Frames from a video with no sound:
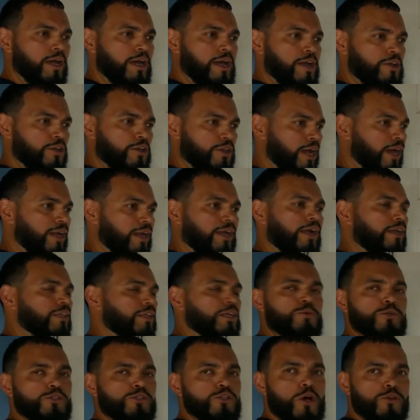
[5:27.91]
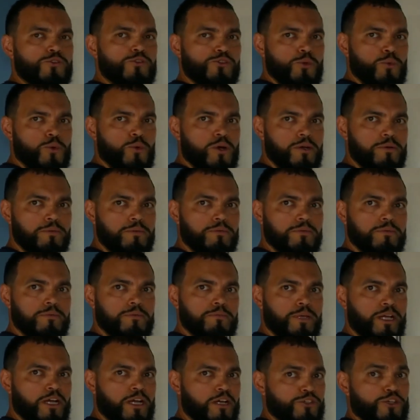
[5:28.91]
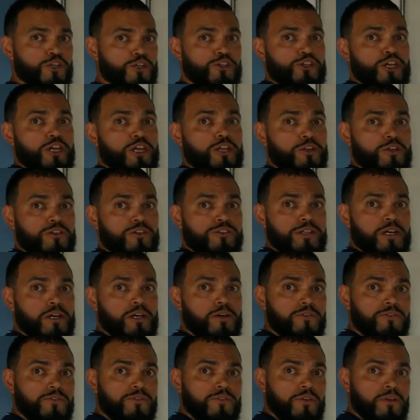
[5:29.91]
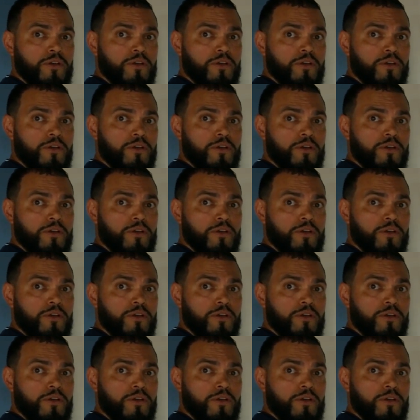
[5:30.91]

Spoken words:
and you're not going to get the results you want because you're cheating yourself.